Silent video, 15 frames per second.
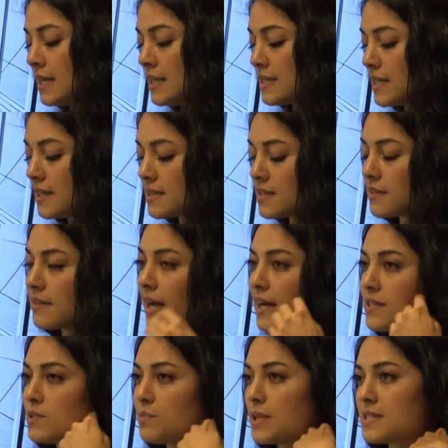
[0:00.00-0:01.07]
since the
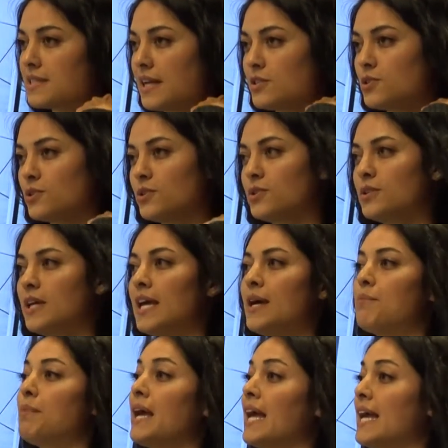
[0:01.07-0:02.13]
last presidential
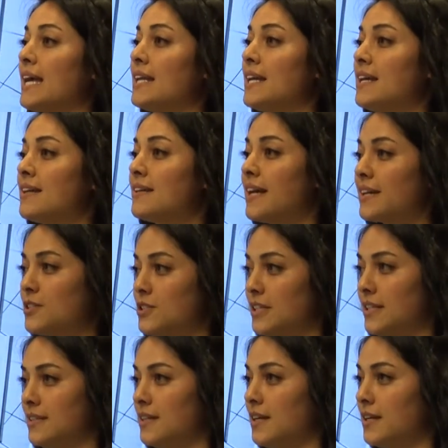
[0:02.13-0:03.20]
campaign and
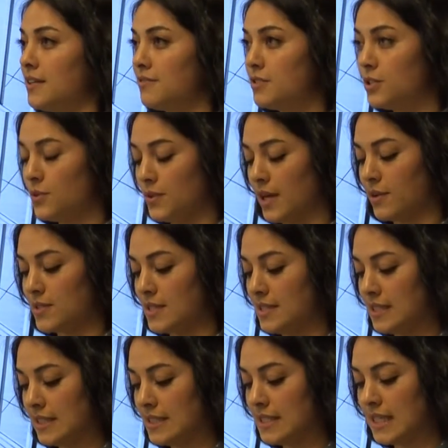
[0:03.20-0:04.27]
election of
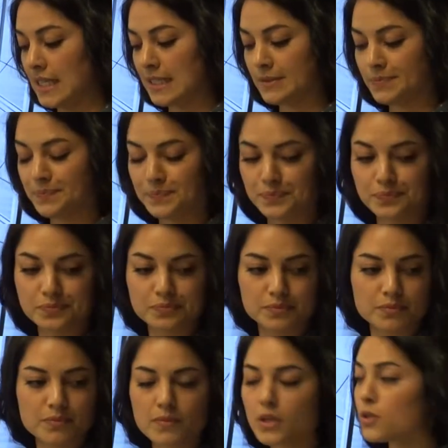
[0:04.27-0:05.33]
2016.
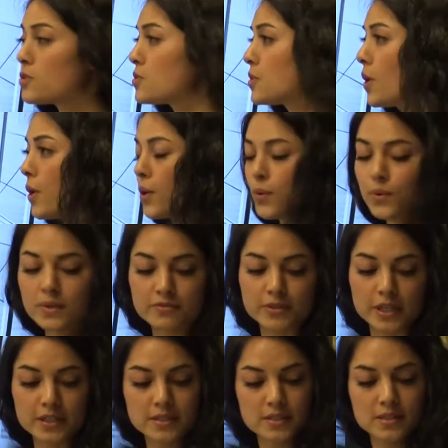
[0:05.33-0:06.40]
So,
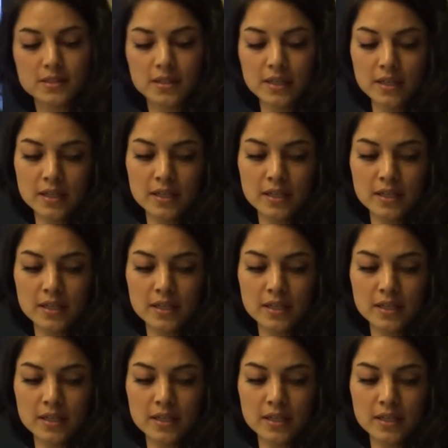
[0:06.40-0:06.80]
first,